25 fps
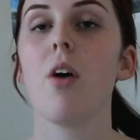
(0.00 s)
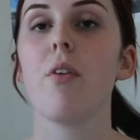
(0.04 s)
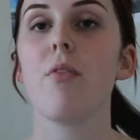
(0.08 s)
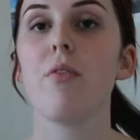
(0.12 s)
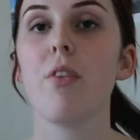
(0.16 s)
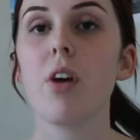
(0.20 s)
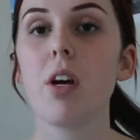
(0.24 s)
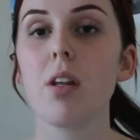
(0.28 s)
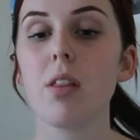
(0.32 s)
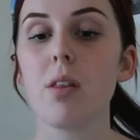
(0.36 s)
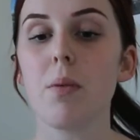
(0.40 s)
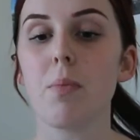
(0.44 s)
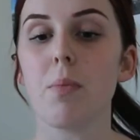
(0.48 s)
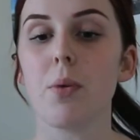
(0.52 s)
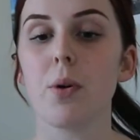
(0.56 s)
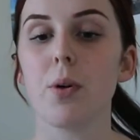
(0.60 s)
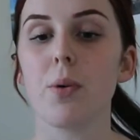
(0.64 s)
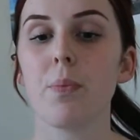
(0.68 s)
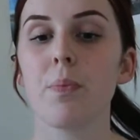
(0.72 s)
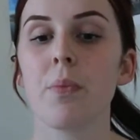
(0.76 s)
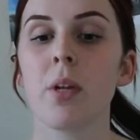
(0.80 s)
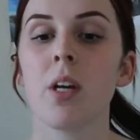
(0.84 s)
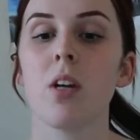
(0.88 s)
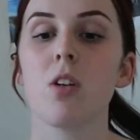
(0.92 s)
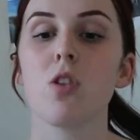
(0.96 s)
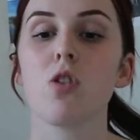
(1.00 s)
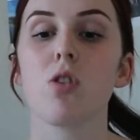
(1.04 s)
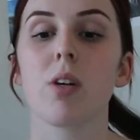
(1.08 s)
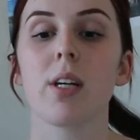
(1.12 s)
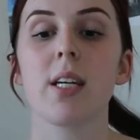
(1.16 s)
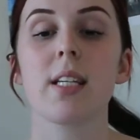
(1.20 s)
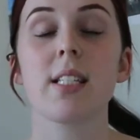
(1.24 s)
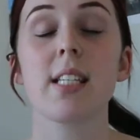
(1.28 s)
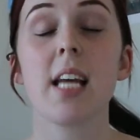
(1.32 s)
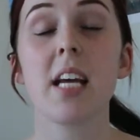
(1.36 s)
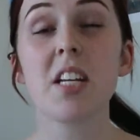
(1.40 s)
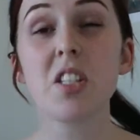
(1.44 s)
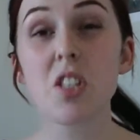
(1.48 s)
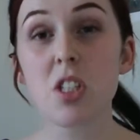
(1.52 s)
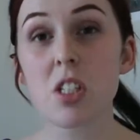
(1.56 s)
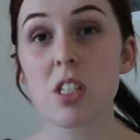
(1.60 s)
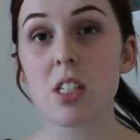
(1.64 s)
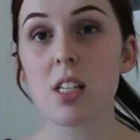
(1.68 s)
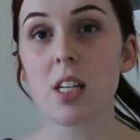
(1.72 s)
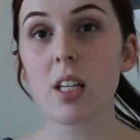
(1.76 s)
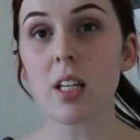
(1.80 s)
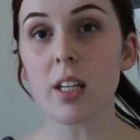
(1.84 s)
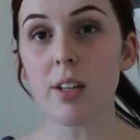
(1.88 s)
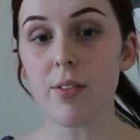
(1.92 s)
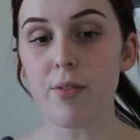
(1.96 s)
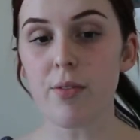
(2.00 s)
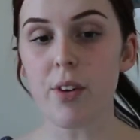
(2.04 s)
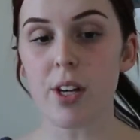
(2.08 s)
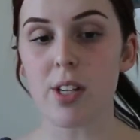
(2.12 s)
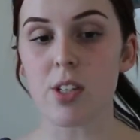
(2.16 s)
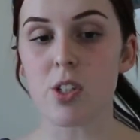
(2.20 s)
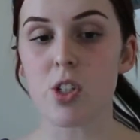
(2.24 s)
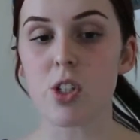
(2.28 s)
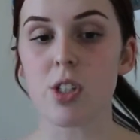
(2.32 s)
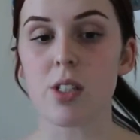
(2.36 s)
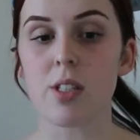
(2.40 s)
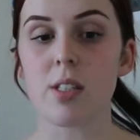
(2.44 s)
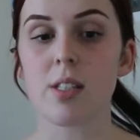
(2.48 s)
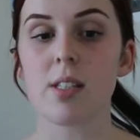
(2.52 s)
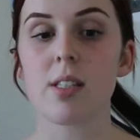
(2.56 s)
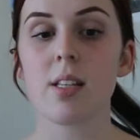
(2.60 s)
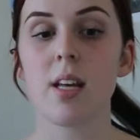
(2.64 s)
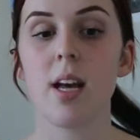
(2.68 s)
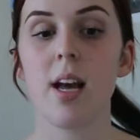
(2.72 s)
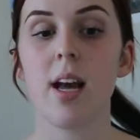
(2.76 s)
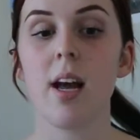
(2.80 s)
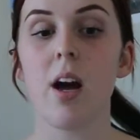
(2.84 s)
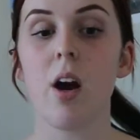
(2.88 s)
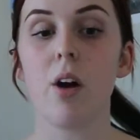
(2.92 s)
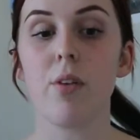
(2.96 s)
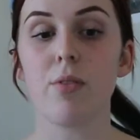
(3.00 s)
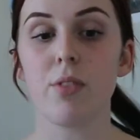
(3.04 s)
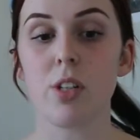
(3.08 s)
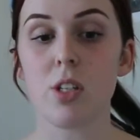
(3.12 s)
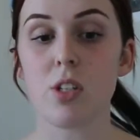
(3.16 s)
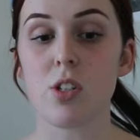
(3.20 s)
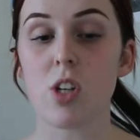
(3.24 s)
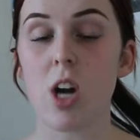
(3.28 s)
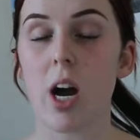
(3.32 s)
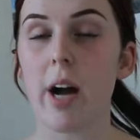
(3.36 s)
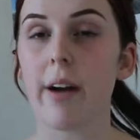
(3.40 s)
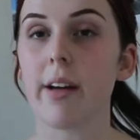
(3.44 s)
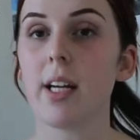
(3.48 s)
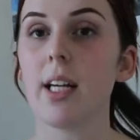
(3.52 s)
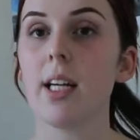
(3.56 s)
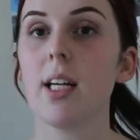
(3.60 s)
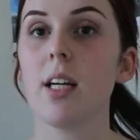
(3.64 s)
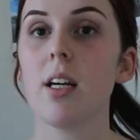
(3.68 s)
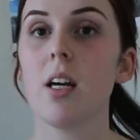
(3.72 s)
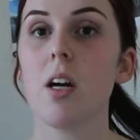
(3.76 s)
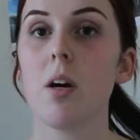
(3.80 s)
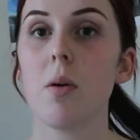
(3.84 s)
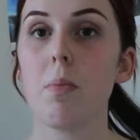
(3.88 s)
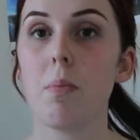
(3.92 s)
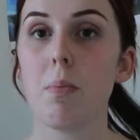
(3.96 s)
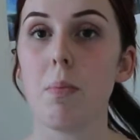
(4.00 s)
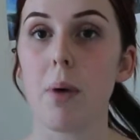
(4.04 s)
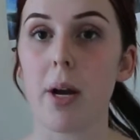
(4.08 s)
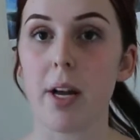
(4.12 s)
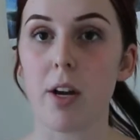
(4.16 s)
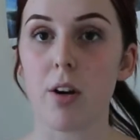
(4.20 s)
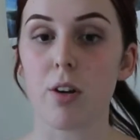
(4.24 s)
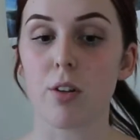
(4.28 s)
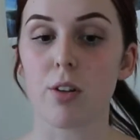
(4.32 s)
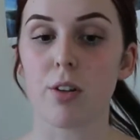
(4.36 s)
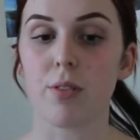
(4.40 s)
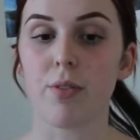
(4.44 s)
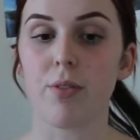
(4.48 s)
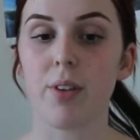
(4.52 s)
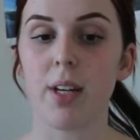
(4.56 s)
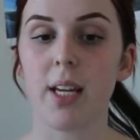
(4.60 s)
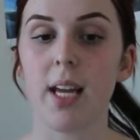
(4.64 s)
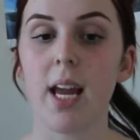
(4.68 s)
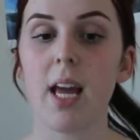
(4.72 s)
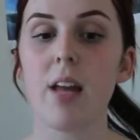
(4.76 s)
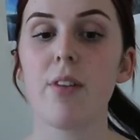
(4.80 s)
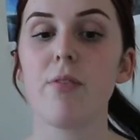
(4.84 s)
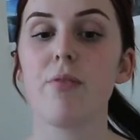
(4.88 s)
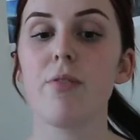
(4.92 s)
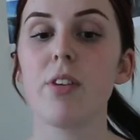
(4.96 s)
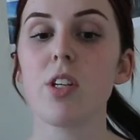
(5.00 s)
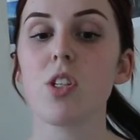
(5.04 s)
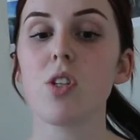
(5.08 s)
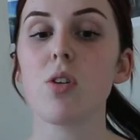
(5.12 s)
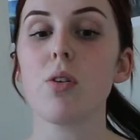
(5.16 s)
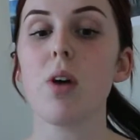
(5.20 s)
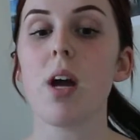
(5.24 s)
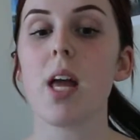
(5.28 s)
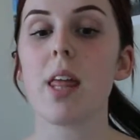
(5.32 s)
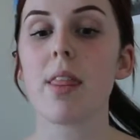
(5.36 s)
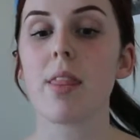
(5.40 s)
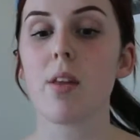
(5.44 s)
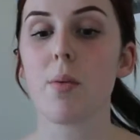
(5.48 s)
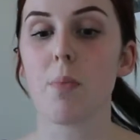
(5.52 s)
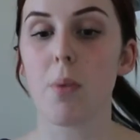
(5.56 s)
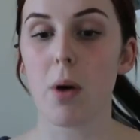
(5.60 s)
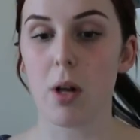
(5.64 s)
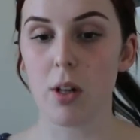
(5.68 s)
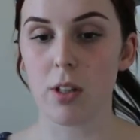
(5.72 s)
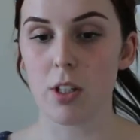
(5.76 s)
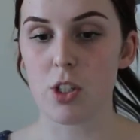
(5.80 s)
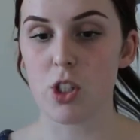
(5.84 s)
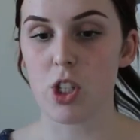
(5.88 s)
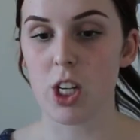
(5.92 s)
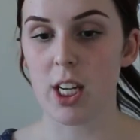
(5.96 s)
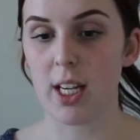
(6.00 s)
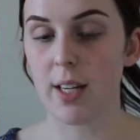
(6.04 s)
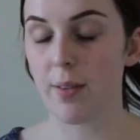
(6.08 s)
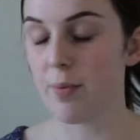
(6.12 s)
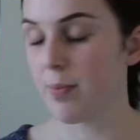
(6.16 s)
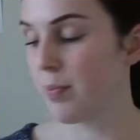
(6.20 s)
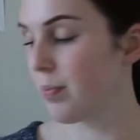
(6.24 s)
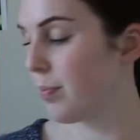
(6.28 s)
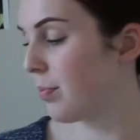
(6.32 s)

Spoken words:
Furthermore, drawing attention to the conventions of the diary, biography, and visual anthropology.